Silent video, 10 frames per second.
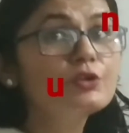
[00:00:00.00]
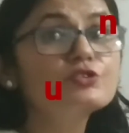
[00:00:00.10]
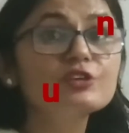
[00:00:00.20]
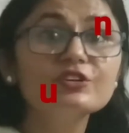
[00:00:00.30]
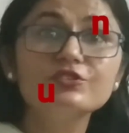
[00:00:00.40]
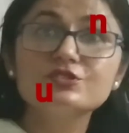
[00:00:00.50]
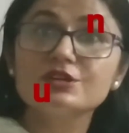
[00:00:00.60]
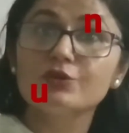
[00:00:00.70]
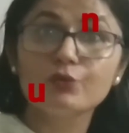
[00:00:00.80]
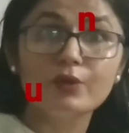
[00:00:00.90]
Just
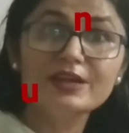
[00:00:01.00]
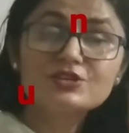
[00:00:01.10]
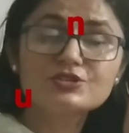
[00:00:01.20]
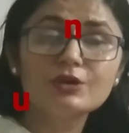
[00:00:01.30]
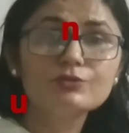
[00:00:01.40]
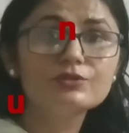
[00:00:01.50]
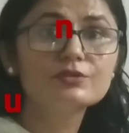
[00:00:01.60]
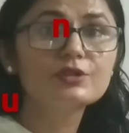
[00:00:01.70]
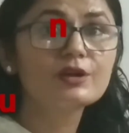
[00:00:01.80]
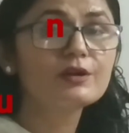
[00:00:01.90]
write down
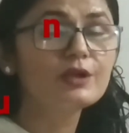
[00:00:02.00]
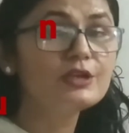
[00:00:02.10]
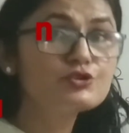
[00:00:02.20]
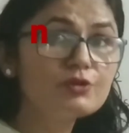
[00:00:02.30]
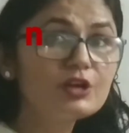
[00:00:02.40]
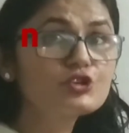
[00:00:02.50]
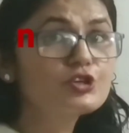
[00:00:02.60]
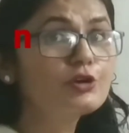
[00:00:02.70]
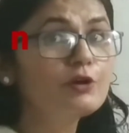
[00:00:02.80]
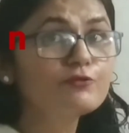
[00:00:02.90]
the
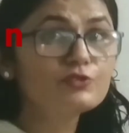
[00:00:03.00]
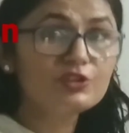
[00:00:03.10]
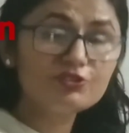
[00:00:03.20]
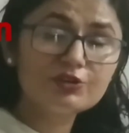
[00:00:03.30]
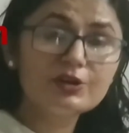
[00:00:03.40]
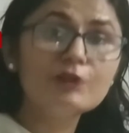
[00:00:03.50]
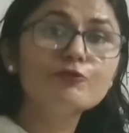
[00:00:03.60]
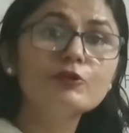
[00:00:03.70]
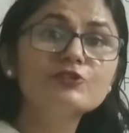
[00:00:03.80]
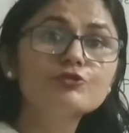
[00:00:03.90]
introduction of this graph
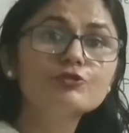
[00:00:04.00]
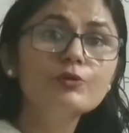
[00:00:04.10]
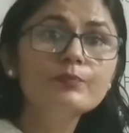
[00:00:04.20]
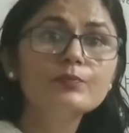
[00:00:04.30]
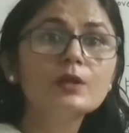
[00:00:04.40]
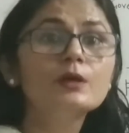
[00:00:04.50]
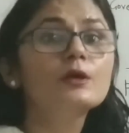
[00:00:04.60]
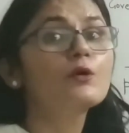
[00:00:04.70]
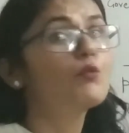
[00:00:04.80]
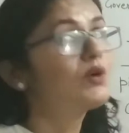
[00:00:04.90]
also.
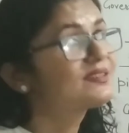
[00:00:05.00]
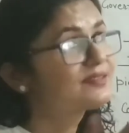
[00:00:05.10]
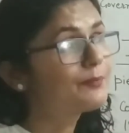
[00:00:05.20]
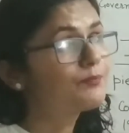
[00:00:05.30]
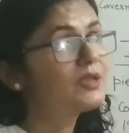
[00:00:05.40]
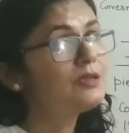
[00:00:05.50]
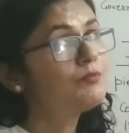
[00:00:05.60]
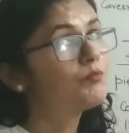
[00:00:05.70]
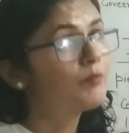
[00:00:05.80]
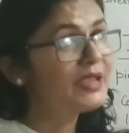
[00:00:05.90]
WhatsApp me,
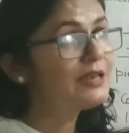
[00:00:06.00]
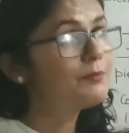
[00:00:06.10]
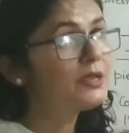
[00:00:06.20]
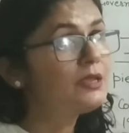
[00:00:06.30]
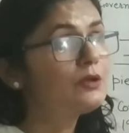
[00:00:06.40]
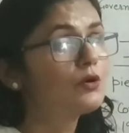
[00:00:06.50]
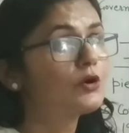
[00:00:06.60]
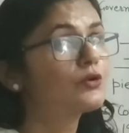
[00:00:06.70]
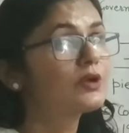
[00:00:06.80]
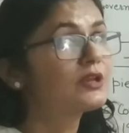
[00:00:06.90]
mail me, or
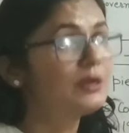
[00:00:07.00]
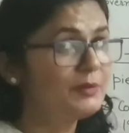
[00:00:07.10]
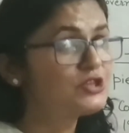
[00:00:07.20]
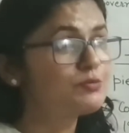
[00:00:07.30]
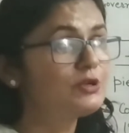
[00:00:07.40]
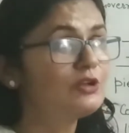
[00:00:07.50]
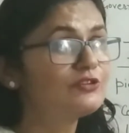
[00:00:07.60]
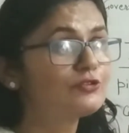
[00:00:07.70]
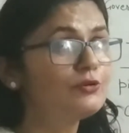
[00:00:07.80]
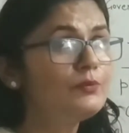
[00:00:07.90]
you can comment me
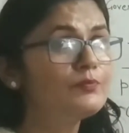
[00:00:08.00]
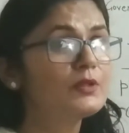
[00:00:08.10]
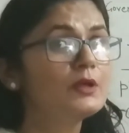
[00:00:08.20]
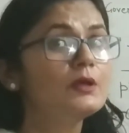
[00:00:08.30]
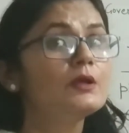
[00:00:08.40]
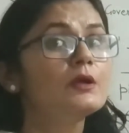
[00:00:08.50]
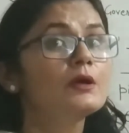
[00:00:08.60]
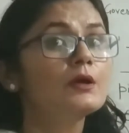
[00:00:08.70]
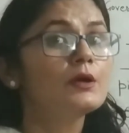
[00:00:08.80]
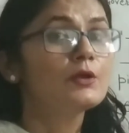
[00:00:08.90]
also.
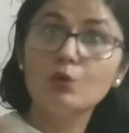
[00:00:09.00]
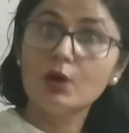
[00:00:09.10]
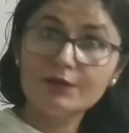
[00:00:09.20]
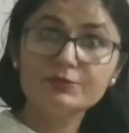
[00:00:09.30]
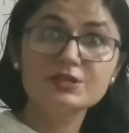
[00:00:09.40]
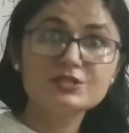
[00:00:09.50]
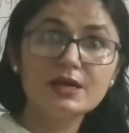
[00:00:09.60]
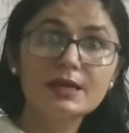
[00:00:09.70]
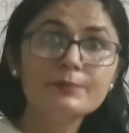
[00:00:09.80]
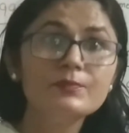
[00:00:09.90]
You have the
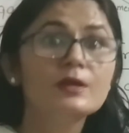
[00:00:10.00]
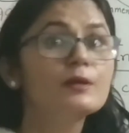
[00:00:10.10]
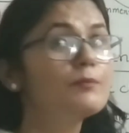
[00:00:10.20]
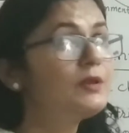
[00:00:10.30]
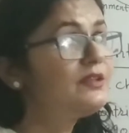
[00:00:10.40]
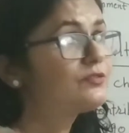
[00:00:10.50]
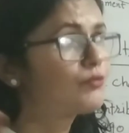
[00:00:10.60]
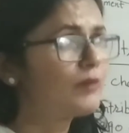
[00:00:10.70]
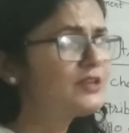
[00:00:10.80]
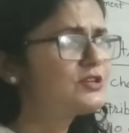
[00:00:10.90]
time. Please
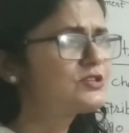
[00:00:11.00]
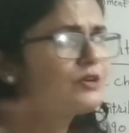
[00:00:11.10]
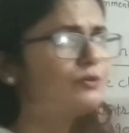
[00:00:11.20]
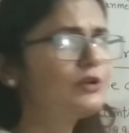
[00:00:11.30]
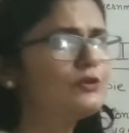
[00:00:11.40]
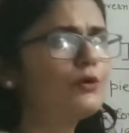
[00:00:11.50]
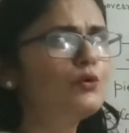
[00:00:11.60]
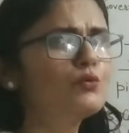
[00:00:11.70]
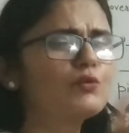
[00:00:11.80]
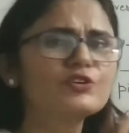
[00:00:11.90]
write it down in your
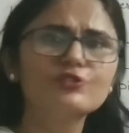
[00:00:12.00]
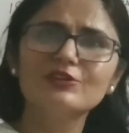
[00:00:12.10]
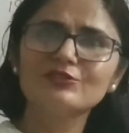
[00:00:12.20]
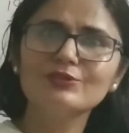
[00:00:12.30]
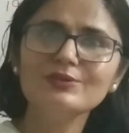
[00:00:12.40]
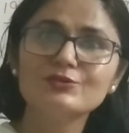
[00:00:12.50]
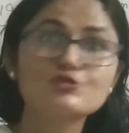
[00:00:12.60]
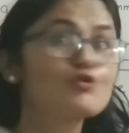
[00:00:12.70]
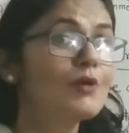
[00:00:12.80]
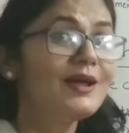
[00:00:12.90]
own words also.
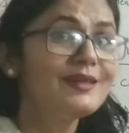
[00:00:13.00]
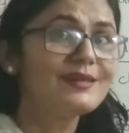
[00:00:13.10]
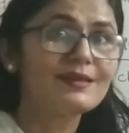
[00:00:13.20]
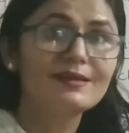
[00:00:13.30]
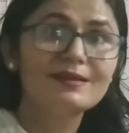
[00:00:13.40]
Try.